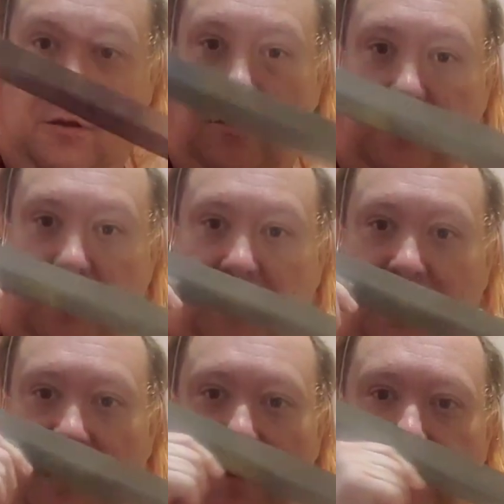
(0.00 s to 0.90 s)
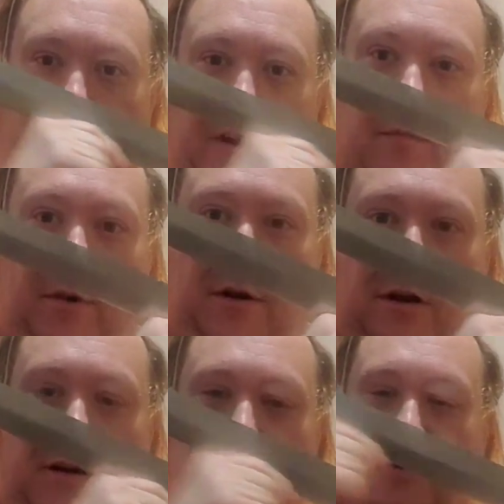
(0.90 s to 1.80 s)
Don't know if we can get that in frame.
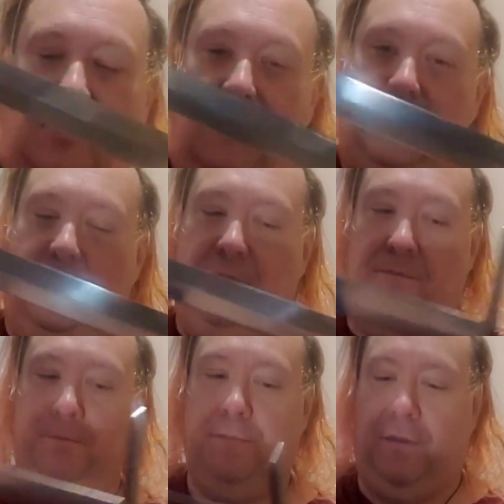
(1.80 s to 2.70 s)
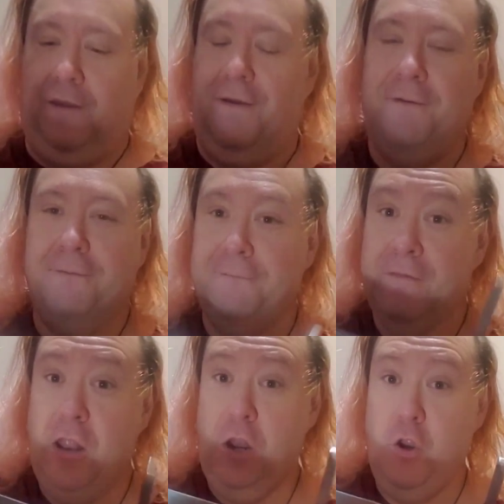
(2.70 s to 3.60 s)
It's a long sword.
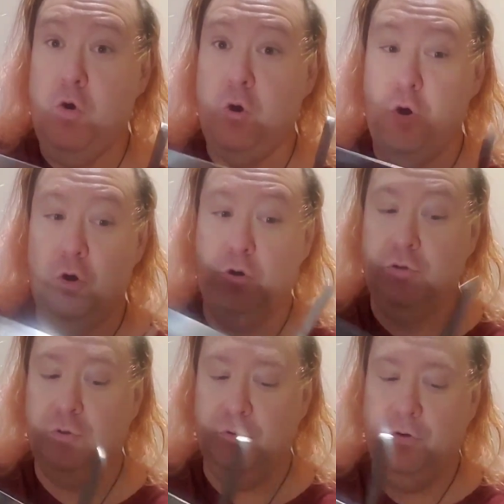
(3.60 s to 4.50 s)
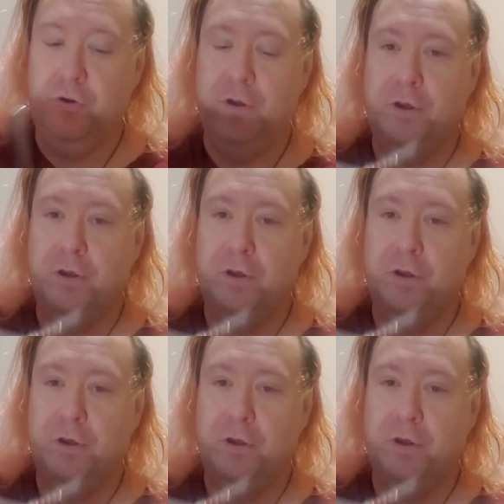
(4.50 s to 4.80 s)
long sword.